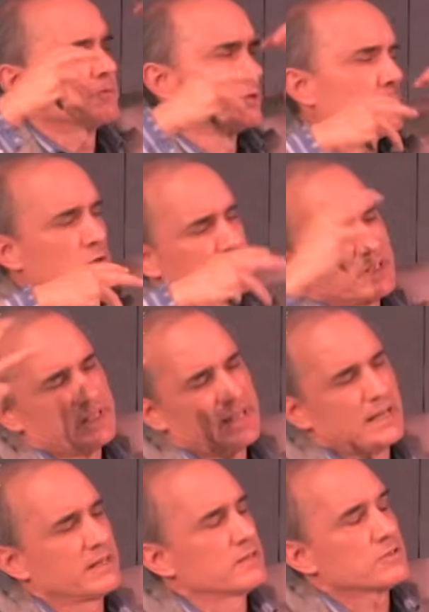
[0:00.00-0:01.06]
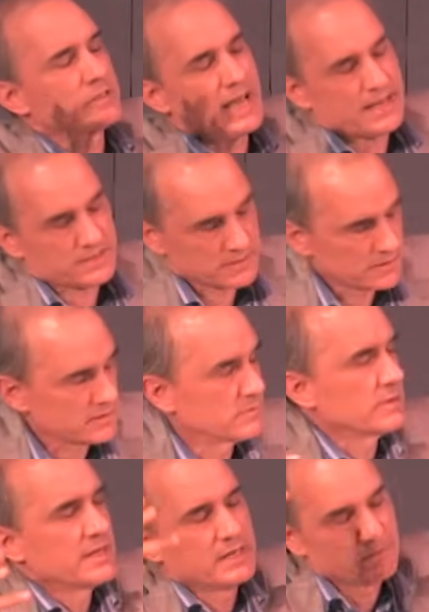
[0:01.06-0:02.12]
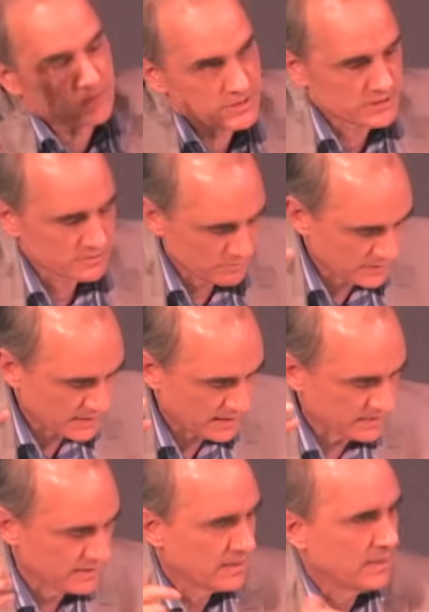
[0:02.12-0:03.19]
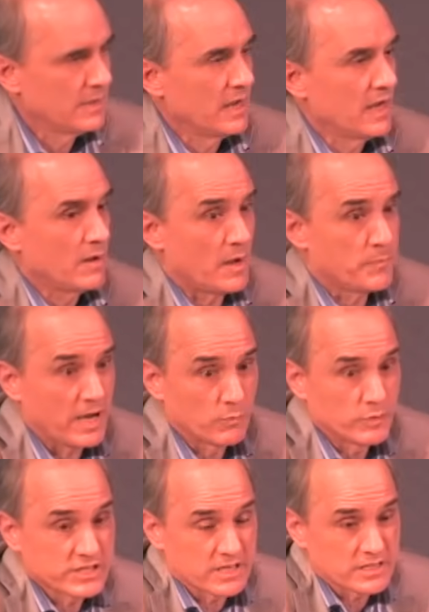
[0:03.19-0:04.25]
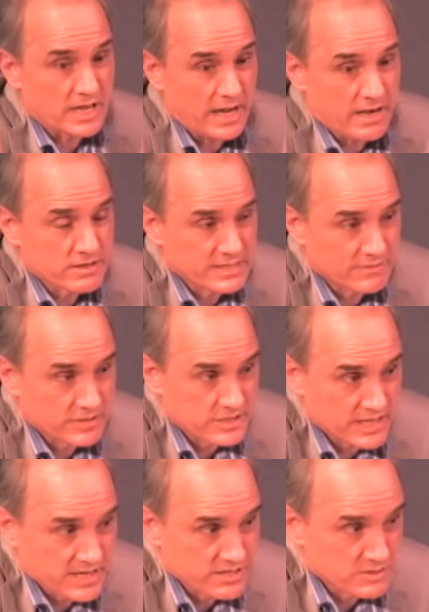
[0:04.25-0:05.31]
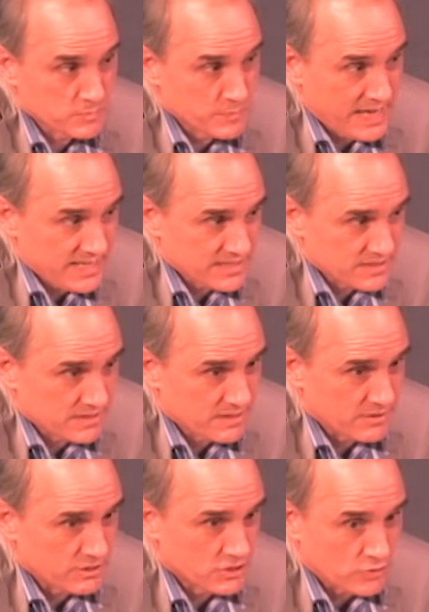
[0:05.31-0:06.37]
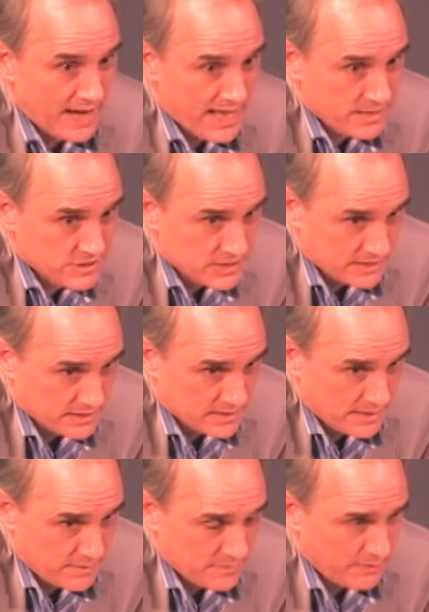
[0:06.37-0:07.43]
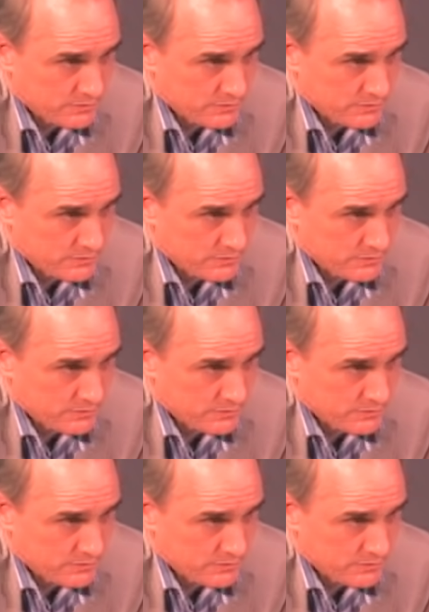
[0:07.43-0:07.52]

supposedly inhaling those gases and getting visions from God, upon which entire civilizations based their strategies. They, that